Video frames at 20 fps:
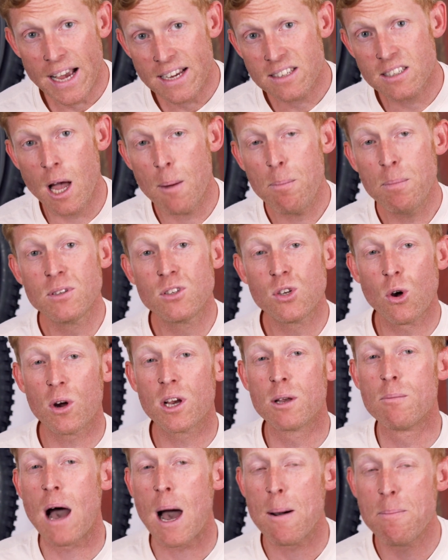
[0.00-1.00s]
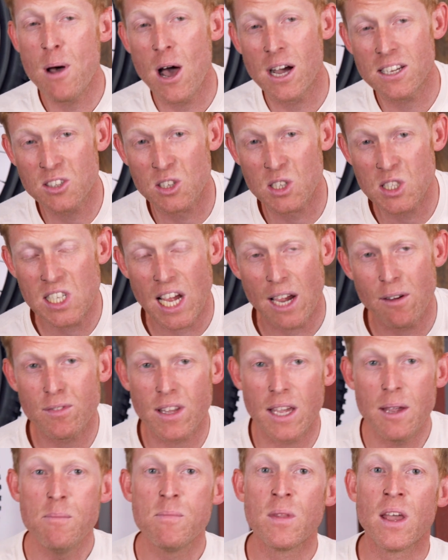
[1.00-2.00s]
Next up, and talking about personal
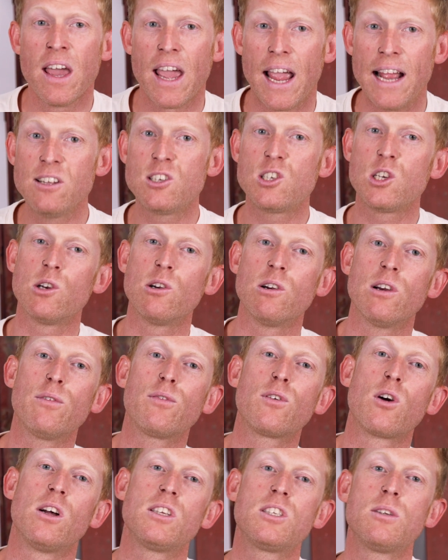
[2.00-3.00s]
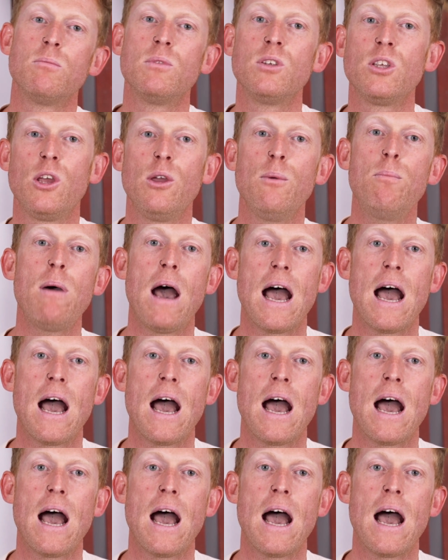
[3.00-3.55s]
safety, Endura have got some new